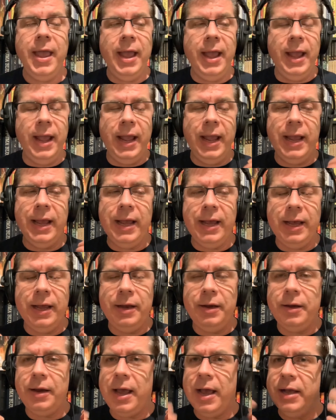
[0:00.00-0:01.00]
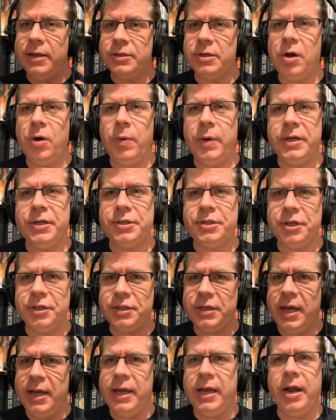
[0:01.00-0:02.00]
And as always,
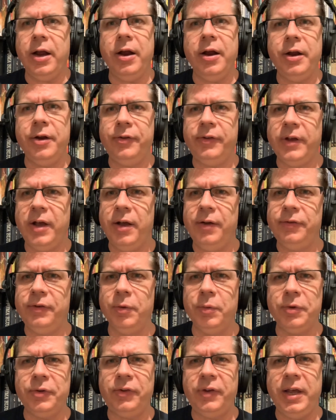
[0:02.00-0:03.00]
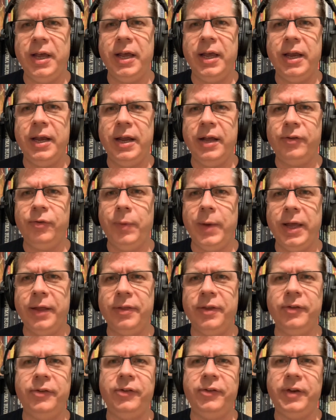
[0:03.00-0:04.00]
just take care of yourselves, and we'll see you again next week.
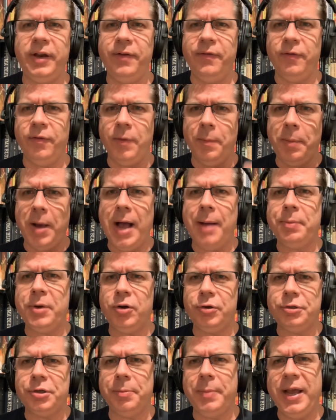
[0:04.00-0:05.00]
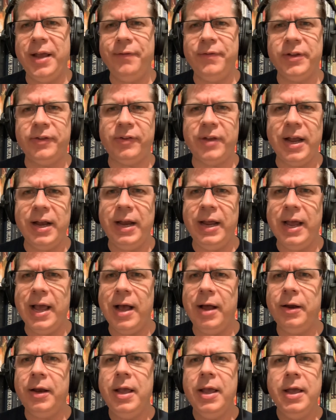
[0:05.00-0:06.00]
This is Steven from Pop Culture Maven signing
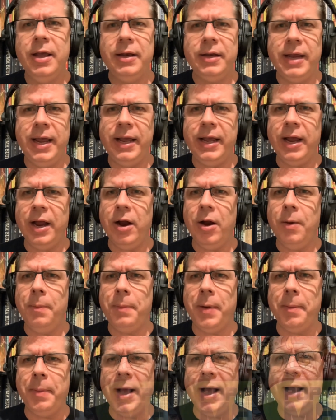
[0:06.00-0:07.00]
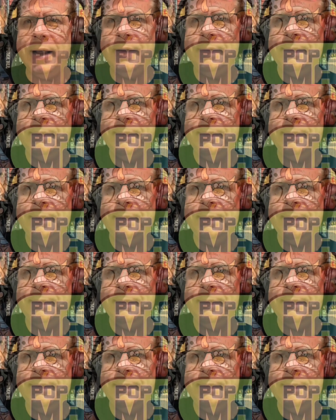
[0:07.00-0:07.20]
out. Take care. Bye-bye.